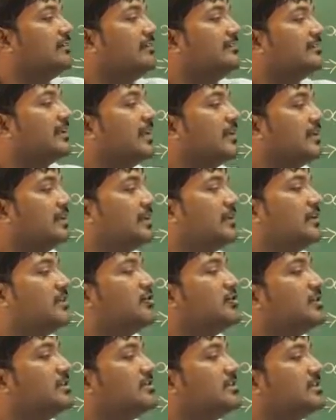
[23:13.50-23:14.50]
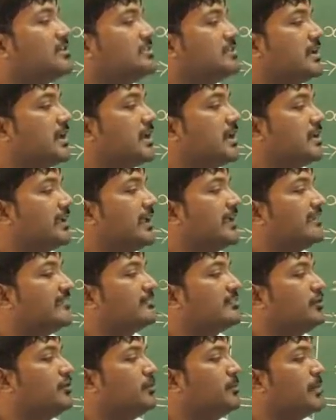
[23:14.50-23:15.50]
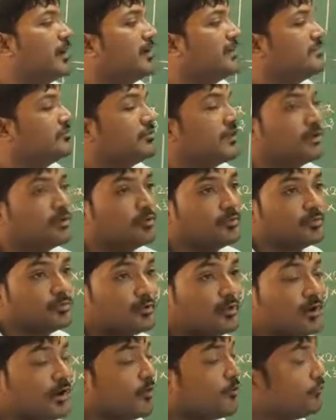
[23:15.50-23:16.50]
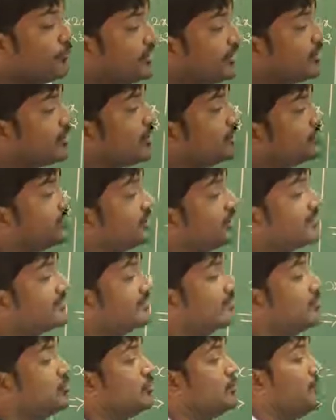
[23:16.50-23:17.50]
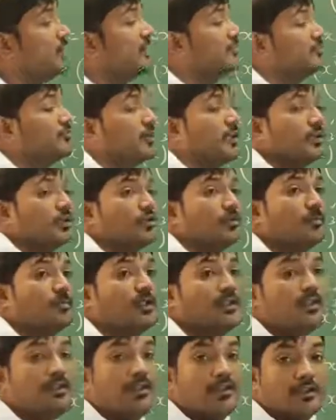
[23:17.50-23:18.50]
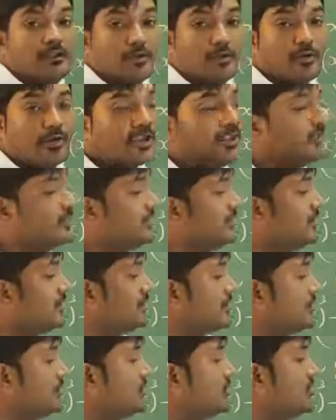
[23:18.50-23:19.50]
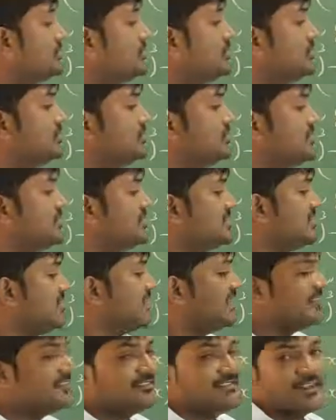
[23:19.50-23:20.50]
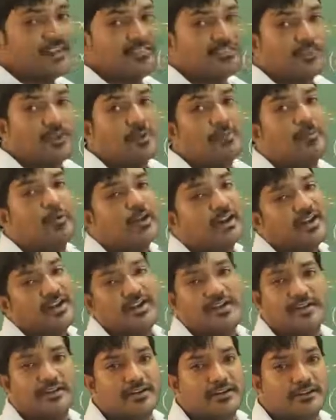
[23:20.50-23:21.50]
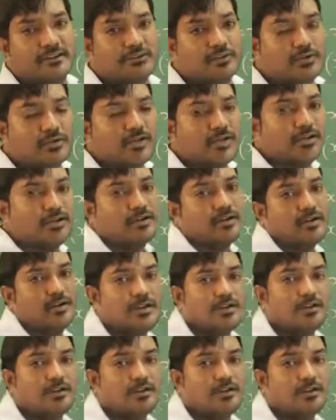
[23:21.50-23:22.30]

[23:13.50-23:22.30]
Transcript: this identity. You can just check x cube minus y cube. So how we got that x cube minus y cube? Okay, you just take this as one more identity so that